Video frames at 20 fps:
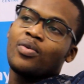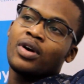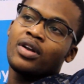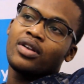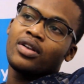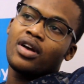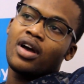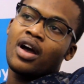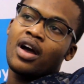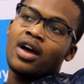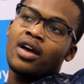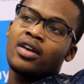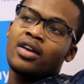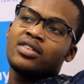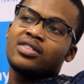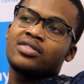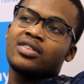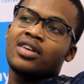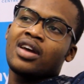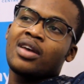Well,
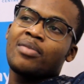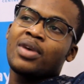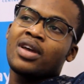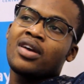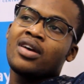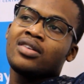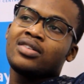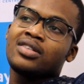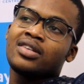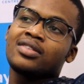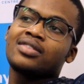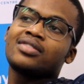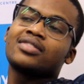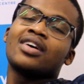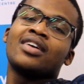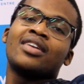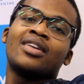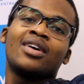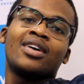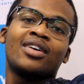I began
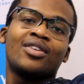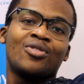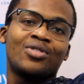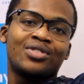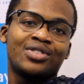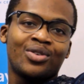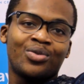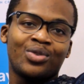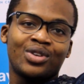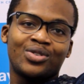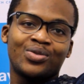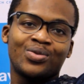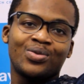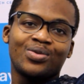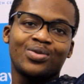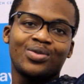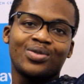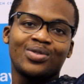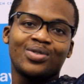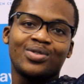tests under Dr.
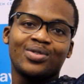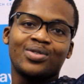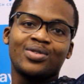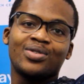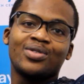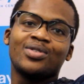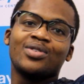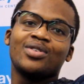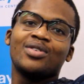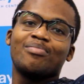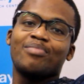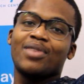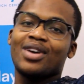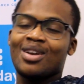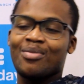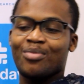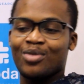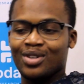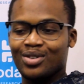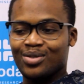Ritu,
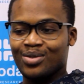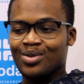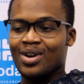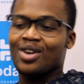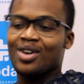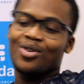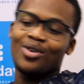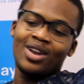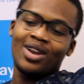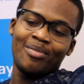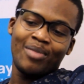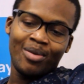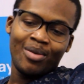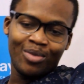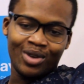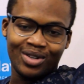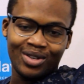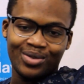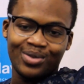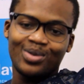Madam Ritu. I call her
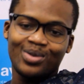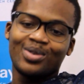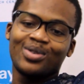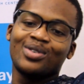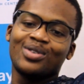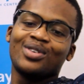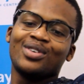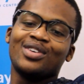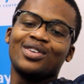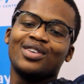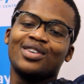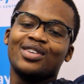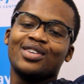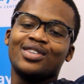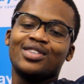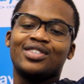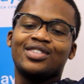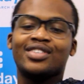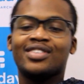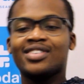Mom Ritu.
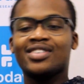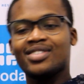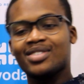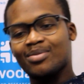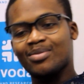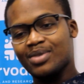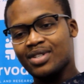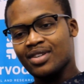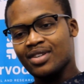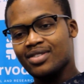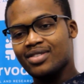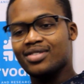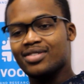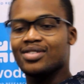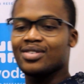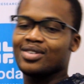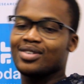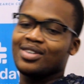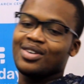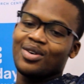She did some
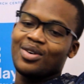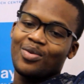tests.